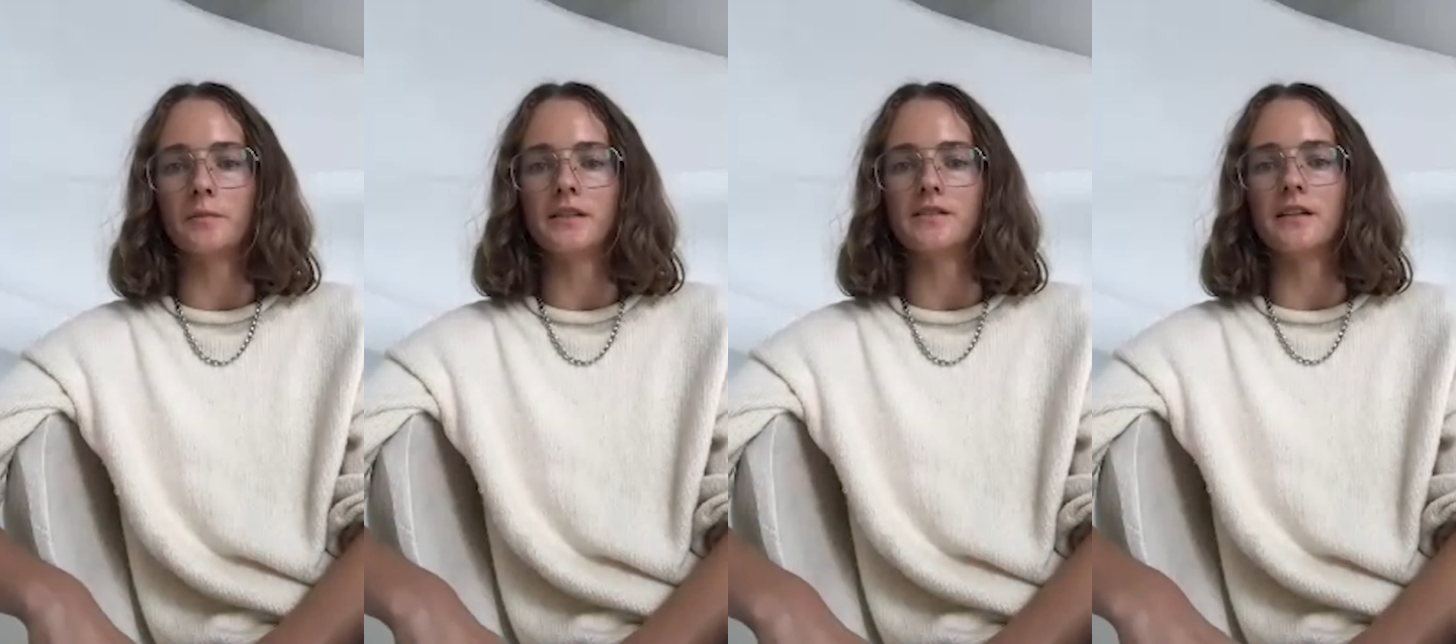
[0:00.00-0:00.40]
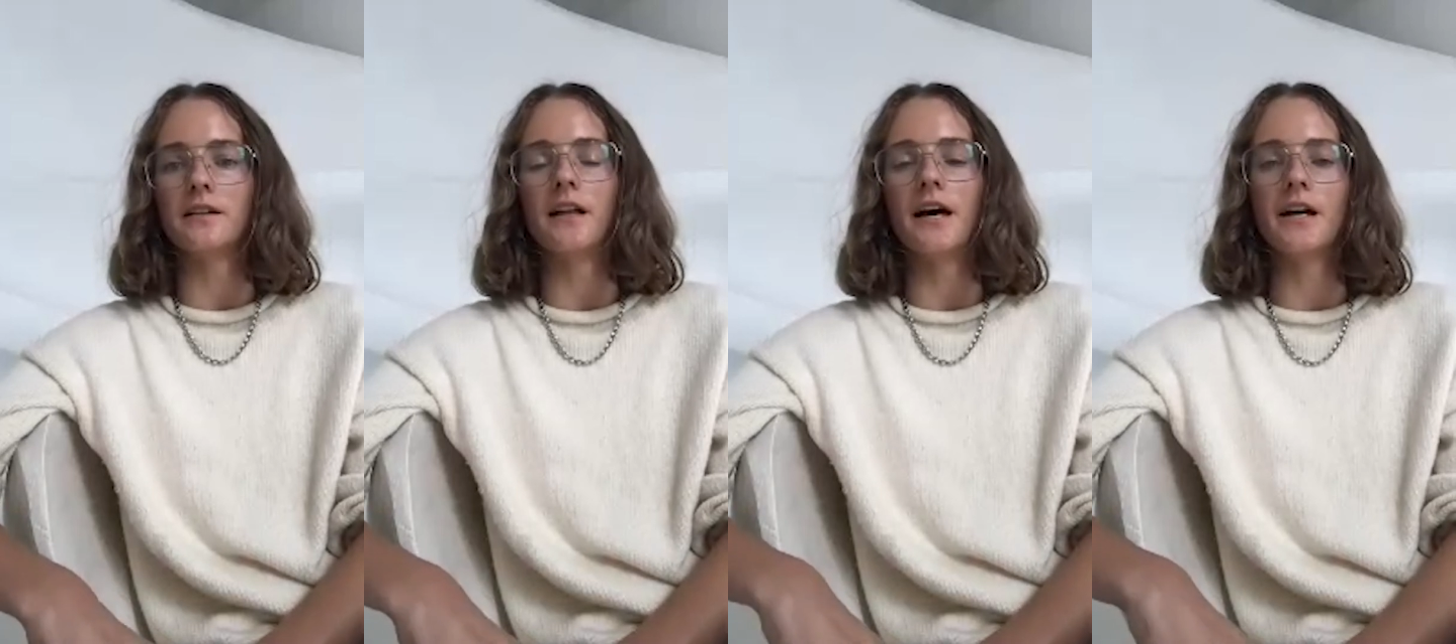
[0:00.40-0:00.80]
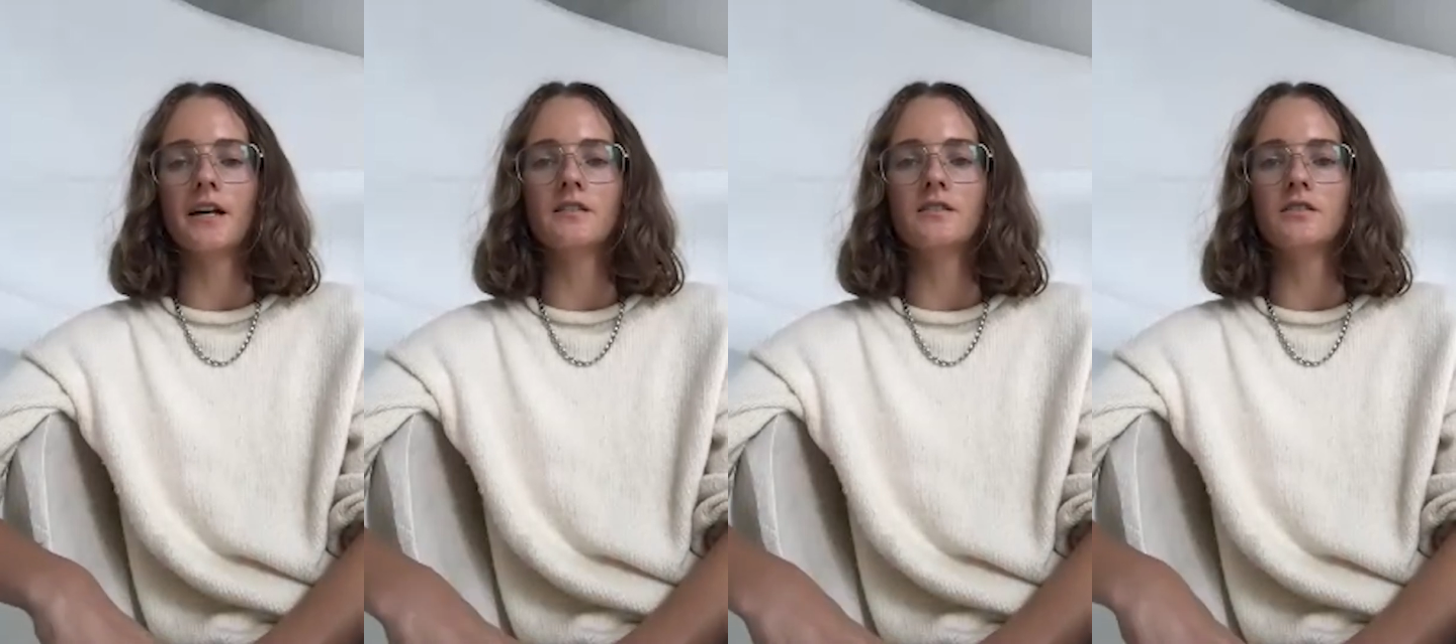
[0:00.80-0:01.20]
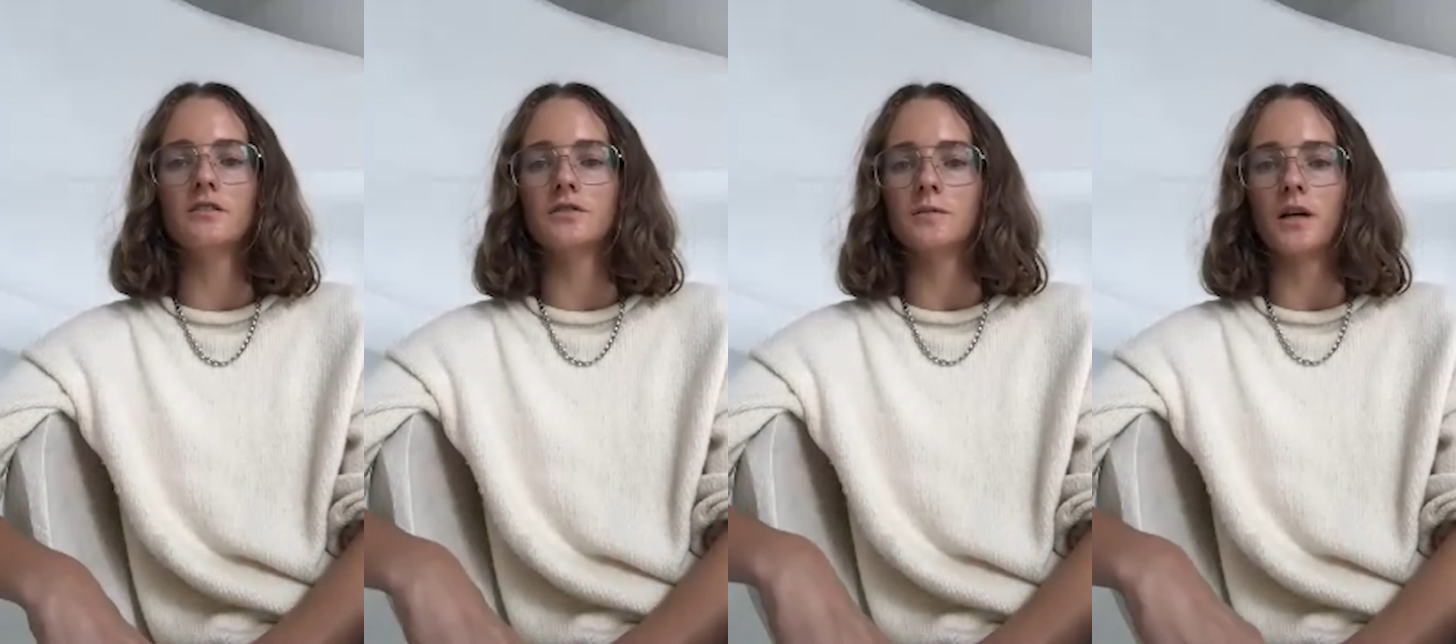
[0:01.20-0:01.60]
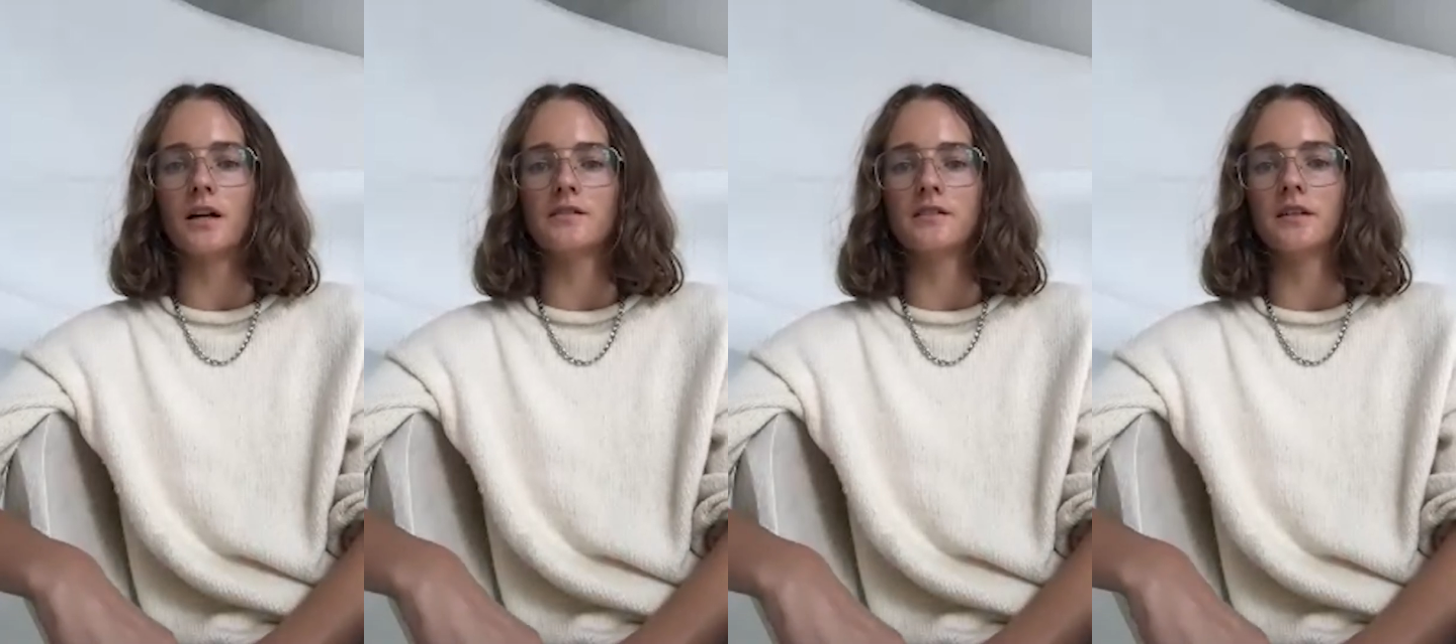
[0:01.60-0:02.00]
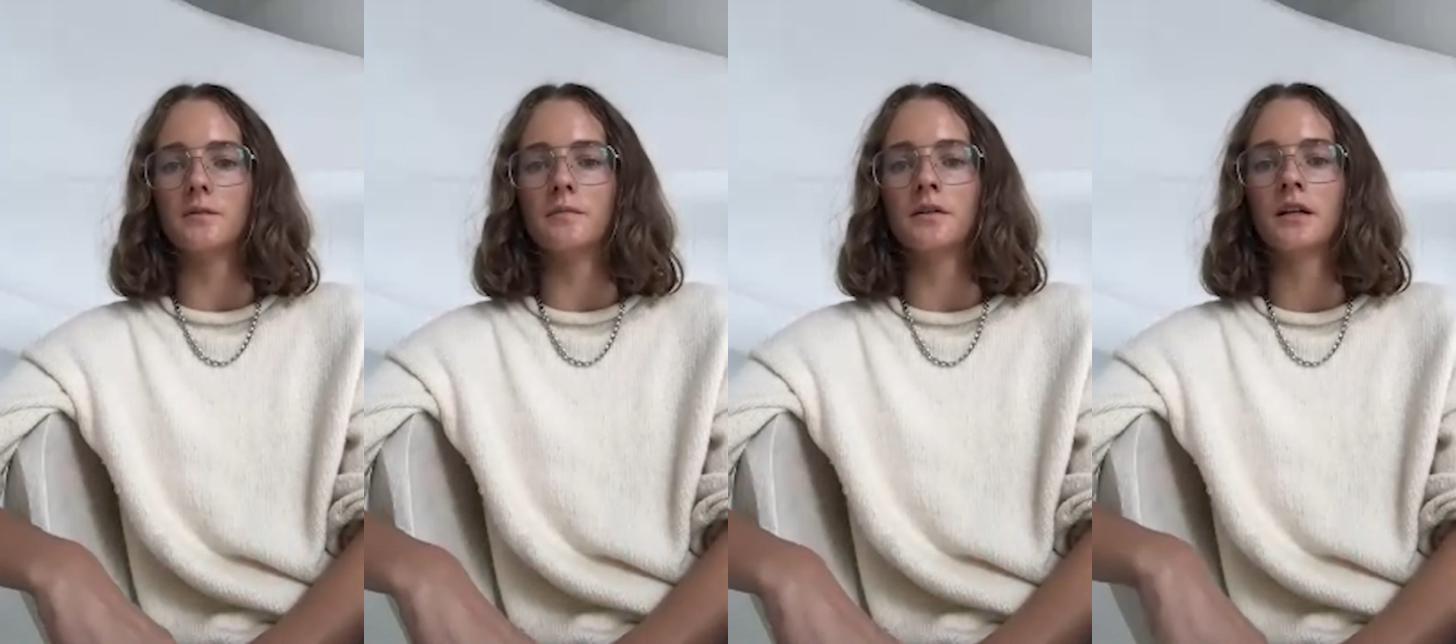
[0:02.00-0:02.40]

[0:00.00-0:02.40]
based in LA to do some custom